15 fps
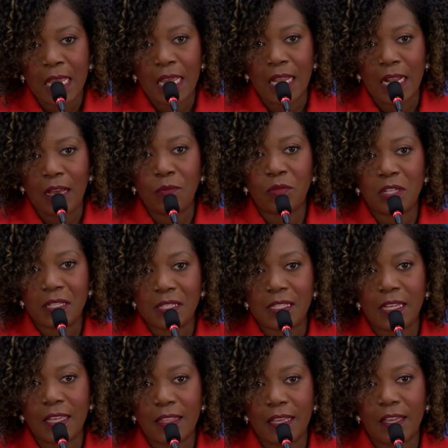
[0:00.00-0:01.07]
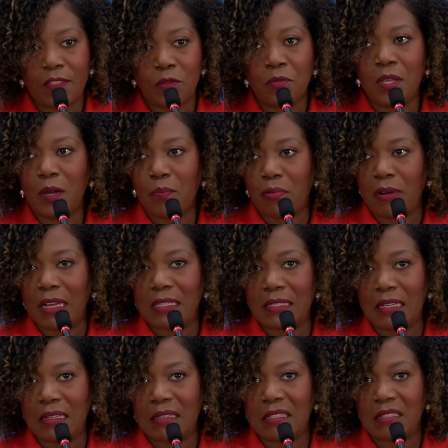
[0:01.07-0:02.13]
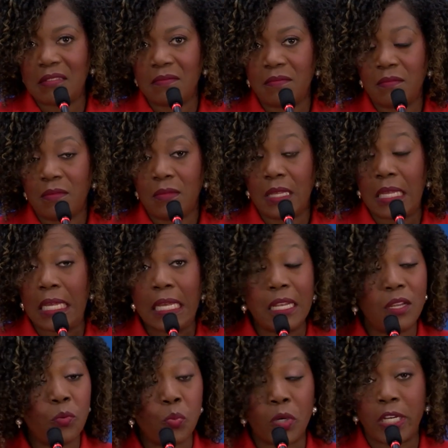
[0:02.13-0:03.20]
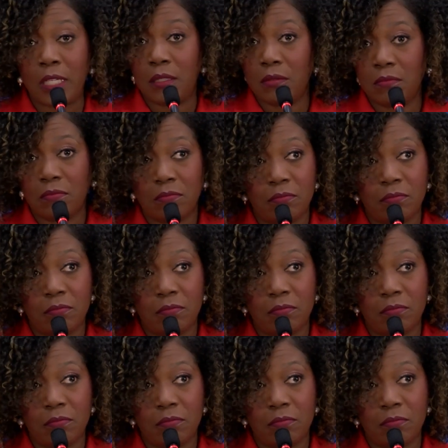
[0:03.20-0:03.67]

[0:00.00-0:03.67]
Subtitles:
And I want to say that through that process, anyone